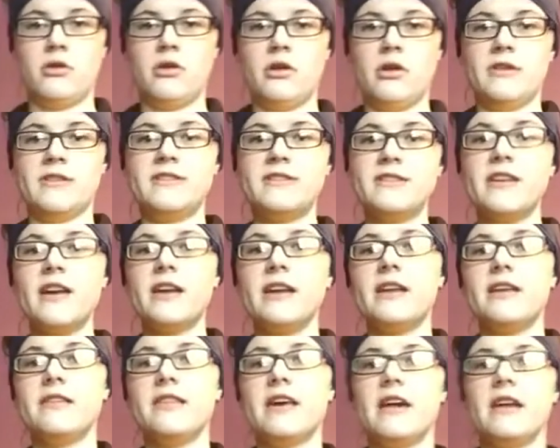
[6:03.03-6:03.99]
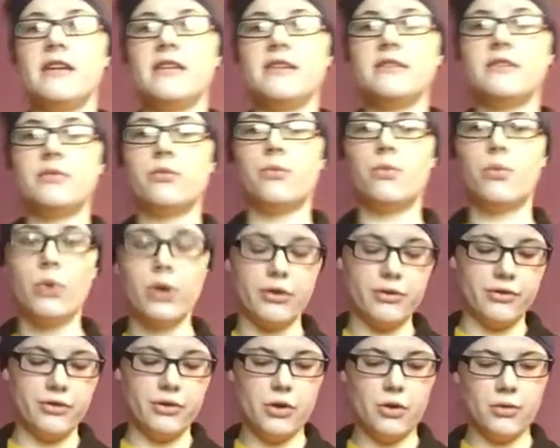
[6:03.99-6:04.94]
study that is
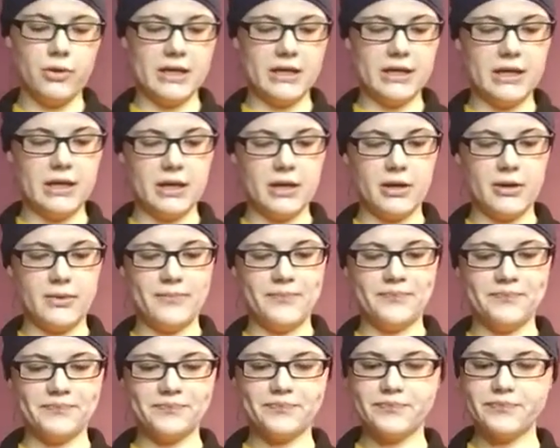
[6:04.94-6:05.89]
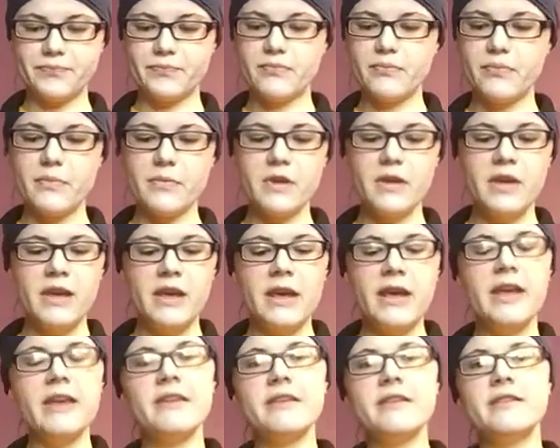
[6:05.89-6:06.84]
worth noting here
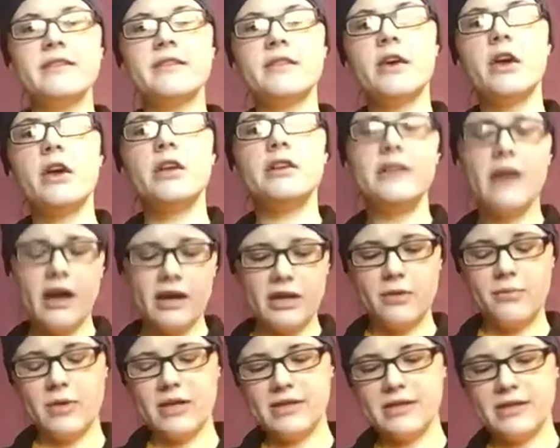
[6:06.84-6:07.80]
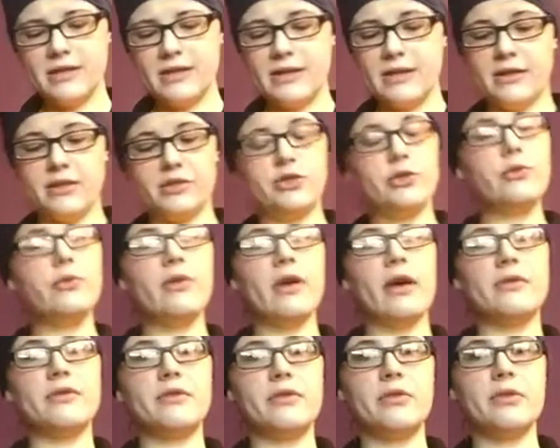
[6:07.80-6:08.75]
is documented in a
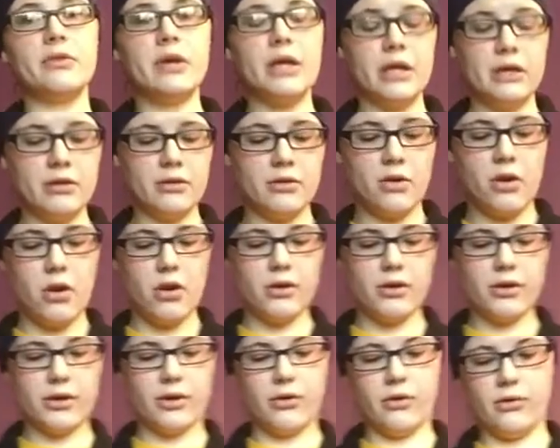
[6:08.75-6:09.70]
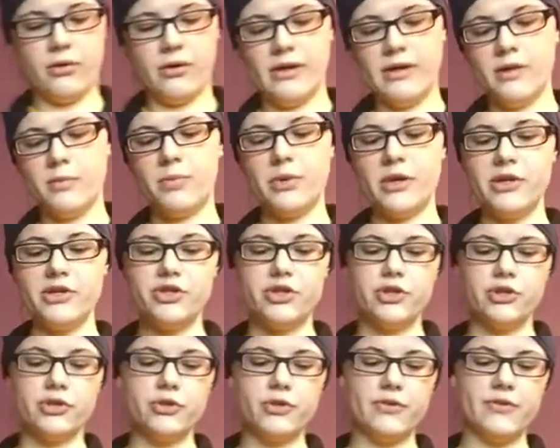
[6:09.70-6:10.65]
2003 article in the British
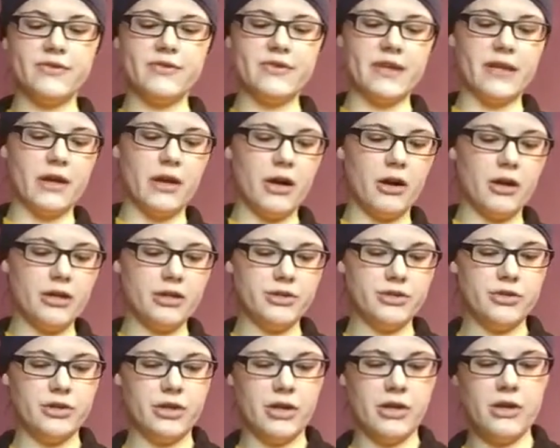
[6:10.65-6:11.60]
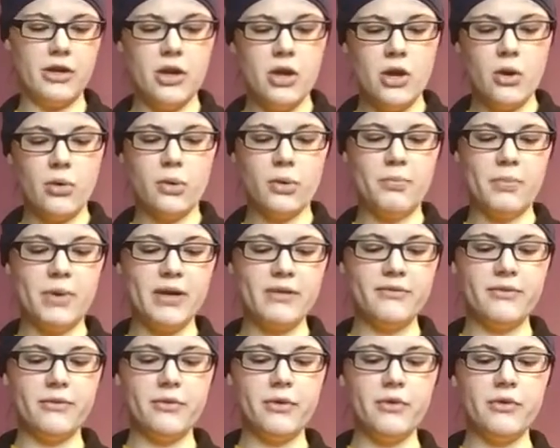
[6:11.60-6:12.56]
Journal of Psychiatry, where
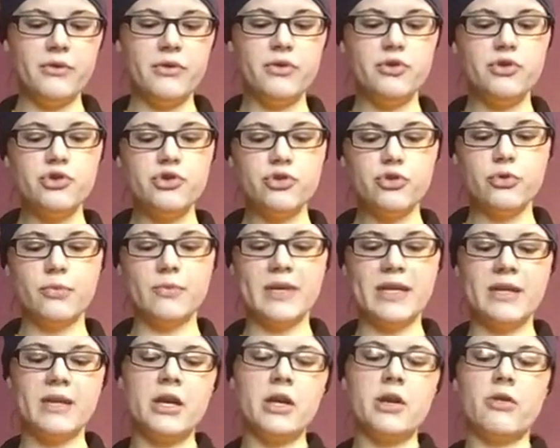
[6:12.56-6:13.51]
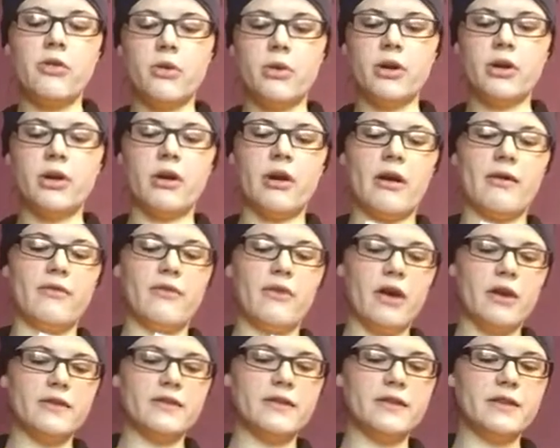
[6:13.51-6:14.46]
Pinfold, Toulmin, Thornycroft,
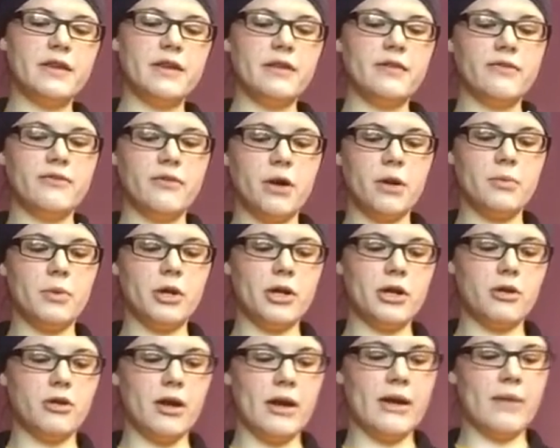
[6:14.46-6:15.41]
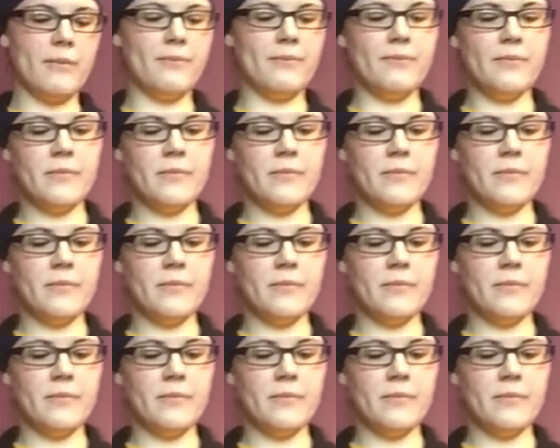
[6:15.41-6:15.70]
Huxley, Farmer, and Graham